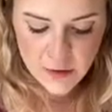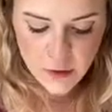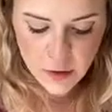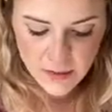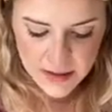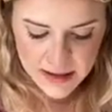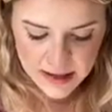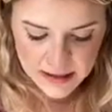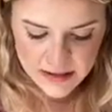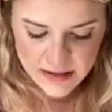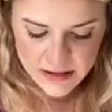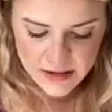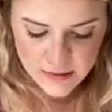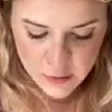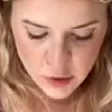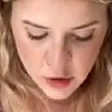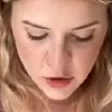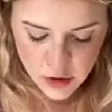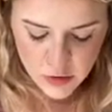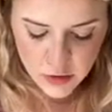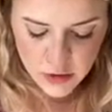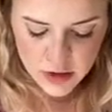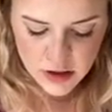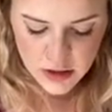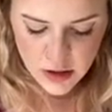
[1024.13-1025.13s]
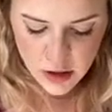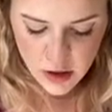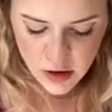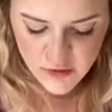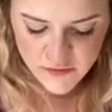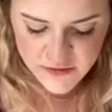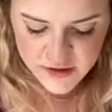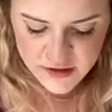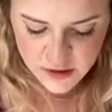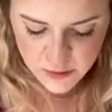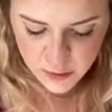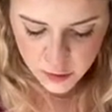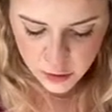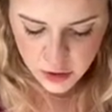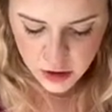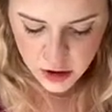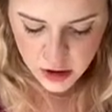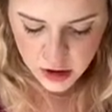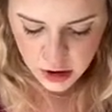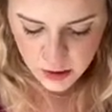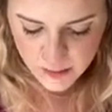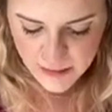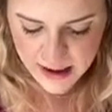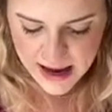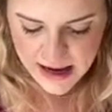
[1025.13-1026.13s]
remains smooth with no visible
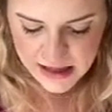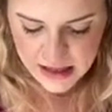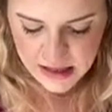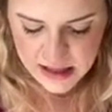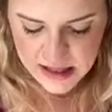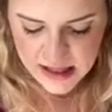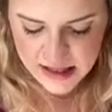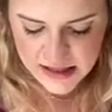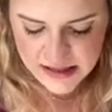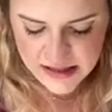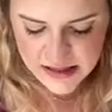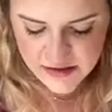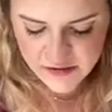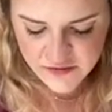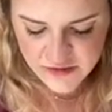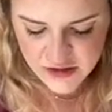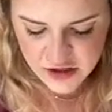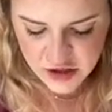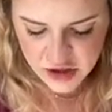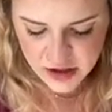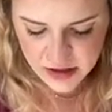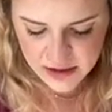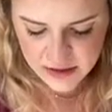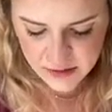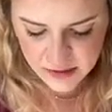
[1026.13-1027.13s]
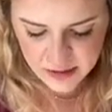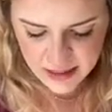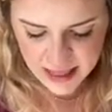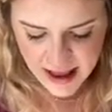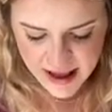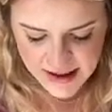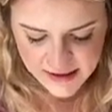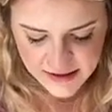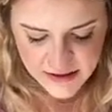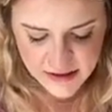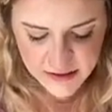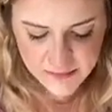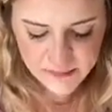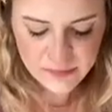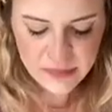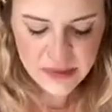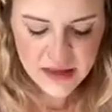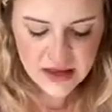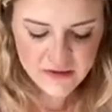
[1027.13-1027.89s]
curl pattern, it is sufficiently relaxed.